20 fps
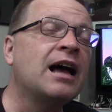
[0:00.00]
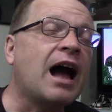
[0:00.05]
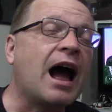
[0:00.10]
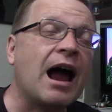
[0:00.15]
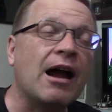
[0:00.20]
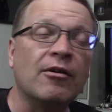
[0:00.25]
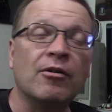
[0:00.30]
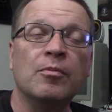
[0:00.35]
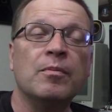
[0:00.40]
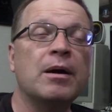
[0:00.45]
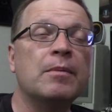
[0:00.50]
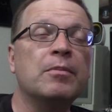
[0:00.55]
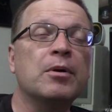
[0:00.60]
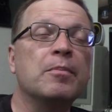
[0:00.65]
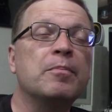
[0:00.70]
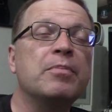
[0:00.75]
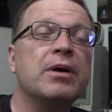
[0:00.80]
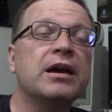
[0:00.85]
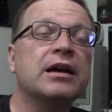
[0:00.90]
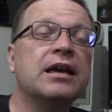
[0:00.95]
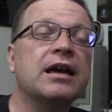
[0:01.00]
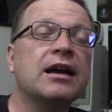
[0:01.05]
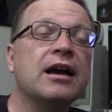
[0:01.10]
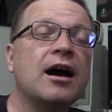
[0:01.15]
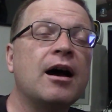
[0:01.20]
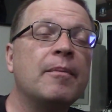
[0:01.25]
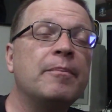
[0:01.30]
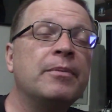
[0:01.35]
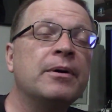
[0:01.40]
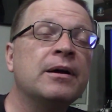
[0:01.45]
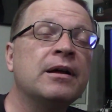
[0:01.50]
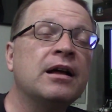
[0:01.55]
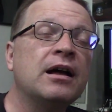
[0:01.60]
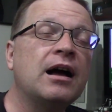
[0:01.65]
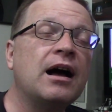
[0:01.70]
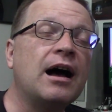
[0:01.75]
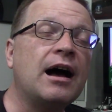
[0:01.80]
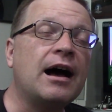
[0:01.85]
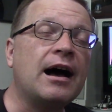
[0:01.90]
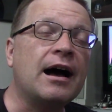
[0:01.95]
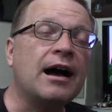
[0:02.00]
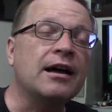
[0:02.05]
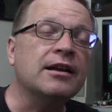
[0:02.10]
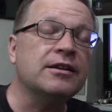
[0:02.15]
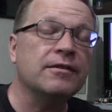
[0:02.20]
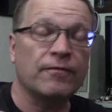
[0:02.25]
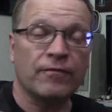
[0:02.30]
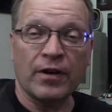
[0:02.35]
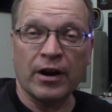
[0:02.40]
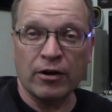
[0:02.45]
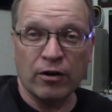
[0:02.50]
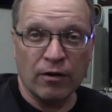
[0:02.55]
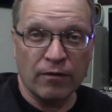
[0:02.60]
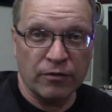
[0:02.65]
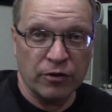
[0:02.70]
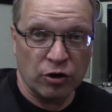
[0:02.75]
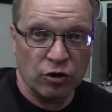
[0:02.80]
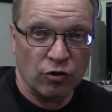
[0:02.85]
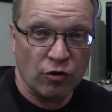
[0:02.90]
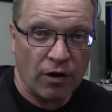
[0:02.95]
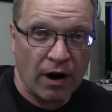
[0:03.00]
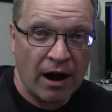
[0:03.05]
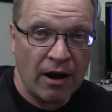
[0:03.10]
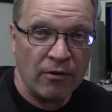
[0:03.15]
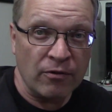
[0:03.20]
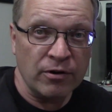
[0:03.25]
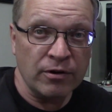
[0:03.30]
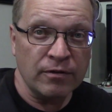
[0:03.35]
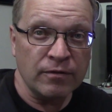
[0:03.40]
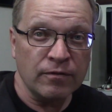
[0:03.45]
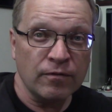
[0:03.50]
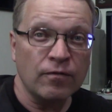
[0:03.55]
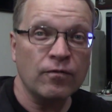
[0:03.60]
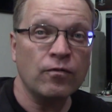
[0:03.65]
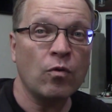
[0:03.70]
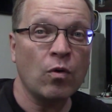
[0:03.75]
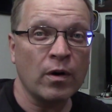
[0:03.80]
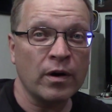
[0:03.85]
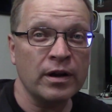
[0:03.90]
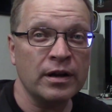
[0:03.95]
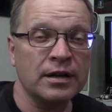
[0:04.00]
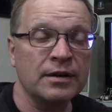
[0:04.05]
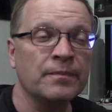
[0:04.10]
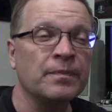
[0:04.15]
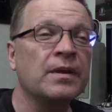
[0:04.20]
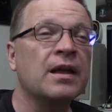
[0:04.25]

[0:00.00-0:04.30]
I remember picking up Defender of the Crown for it,